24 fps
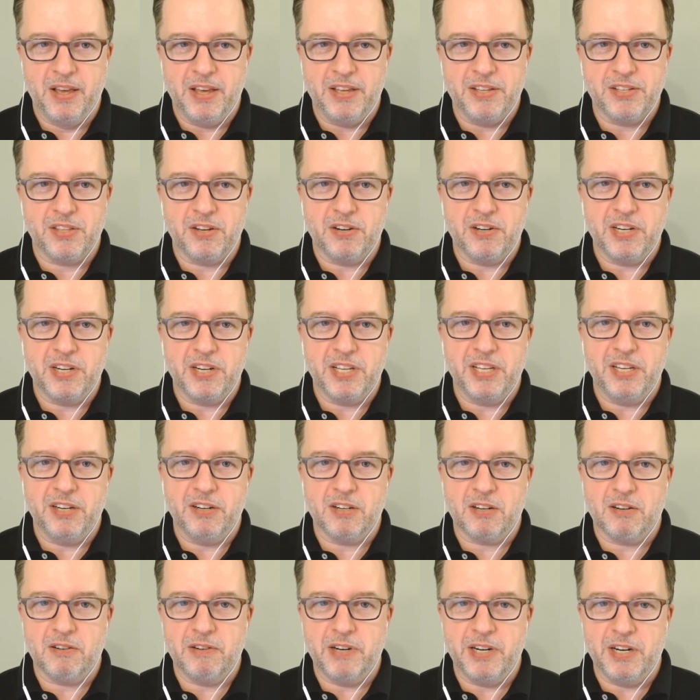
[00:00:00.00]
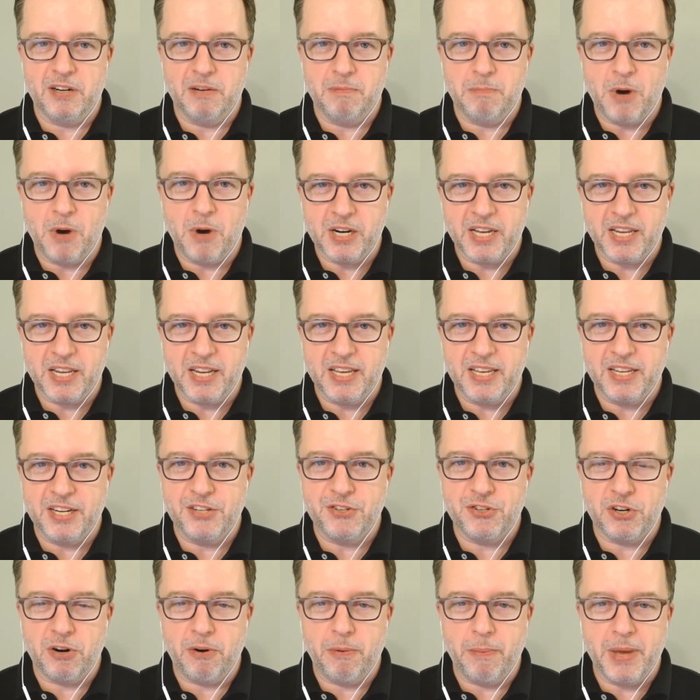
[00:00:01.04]
His 30-year career in marketing and
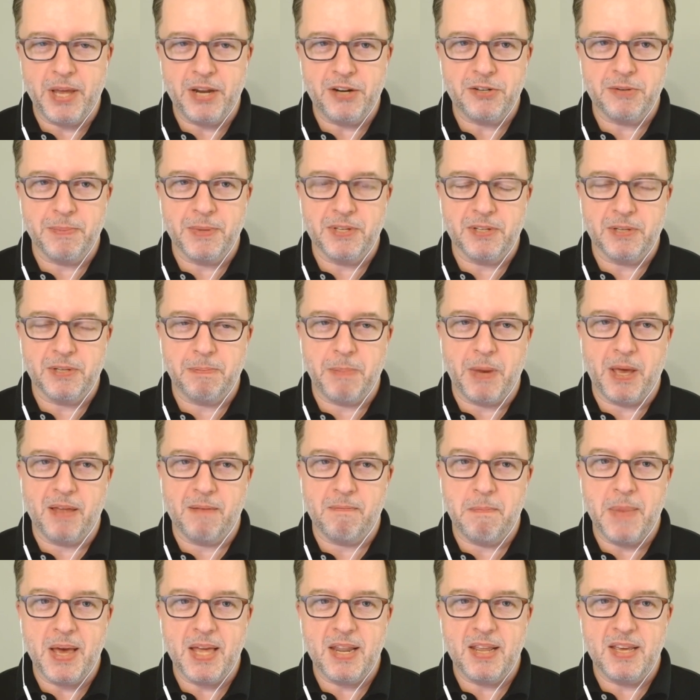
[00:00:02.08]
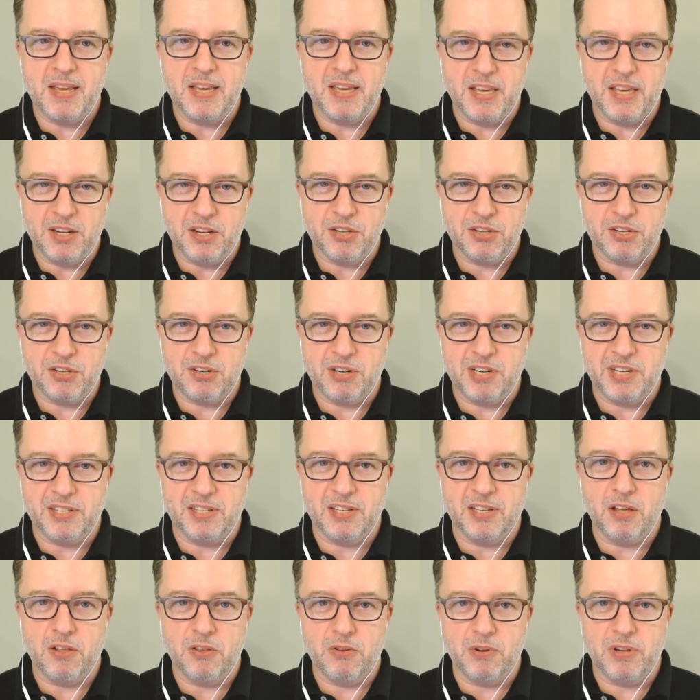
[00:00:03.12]
general management spanned many industries,
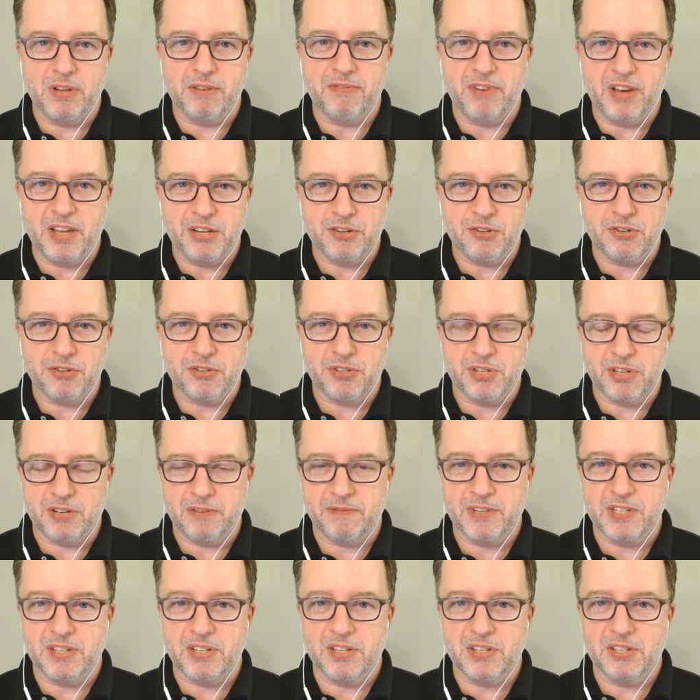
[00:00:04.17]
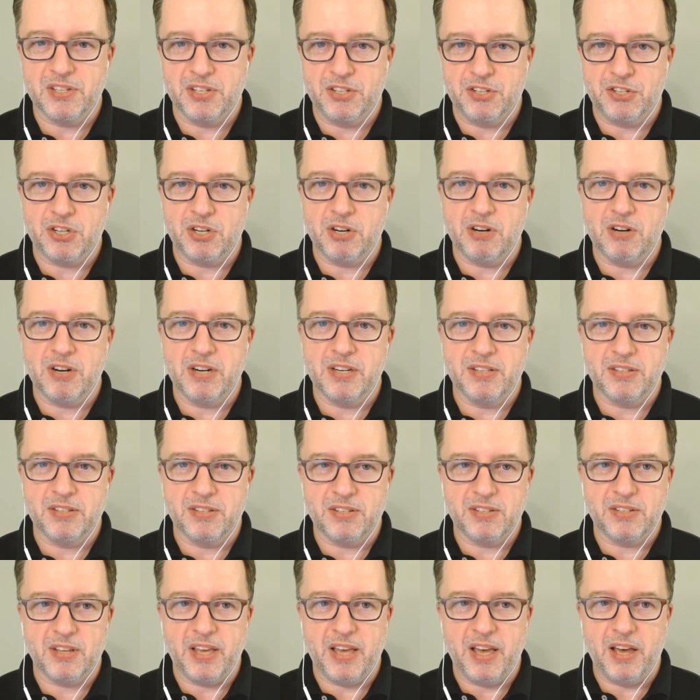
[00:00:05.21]
including financial services,
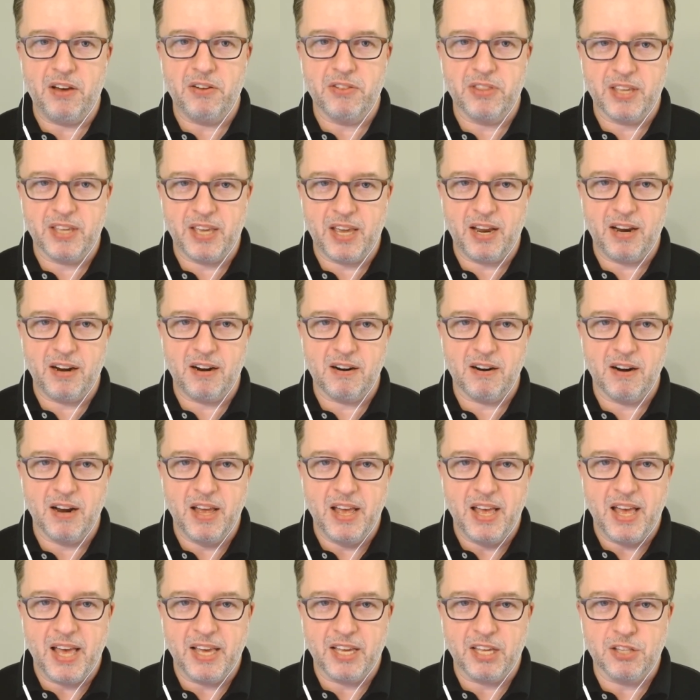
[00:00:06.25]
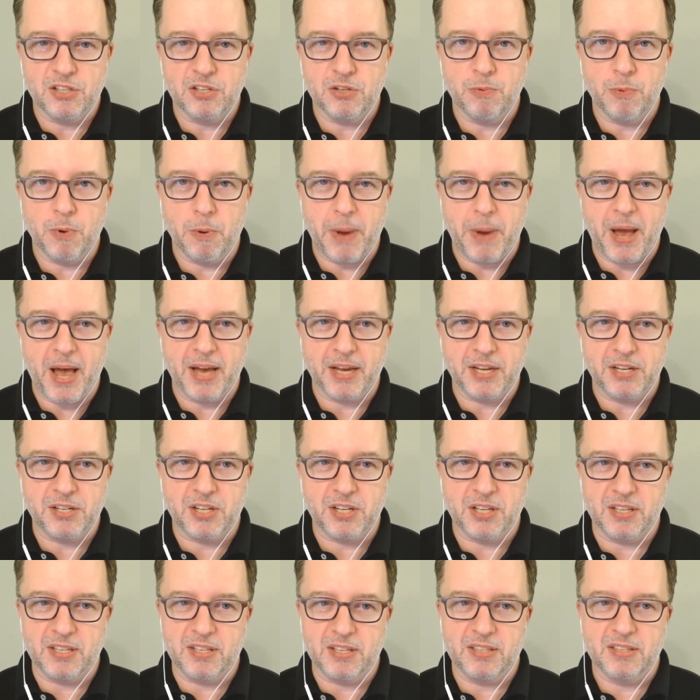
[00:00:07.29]
insurance, healthcare, and consumer
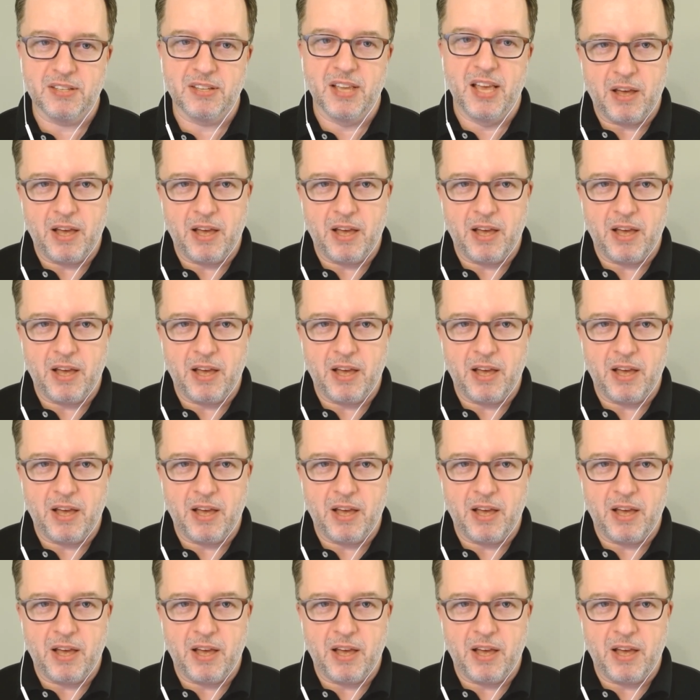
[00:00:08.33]
packaged goods.